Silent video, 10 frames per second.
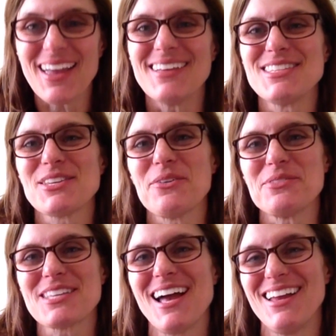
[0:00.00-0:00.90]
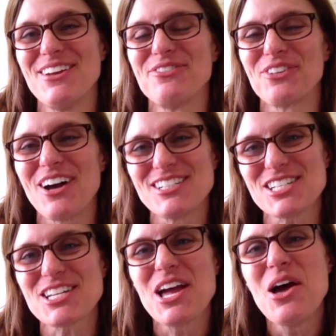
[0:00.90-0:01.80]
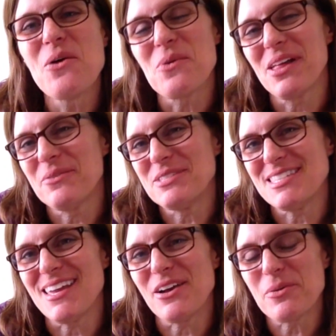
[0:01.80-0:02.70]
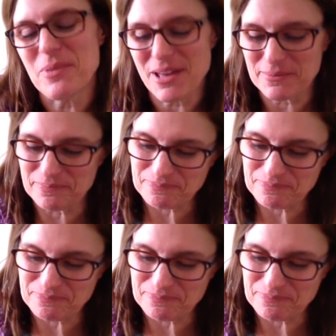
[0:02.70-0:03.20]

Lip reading: and so it was kind of rushed while I was there, but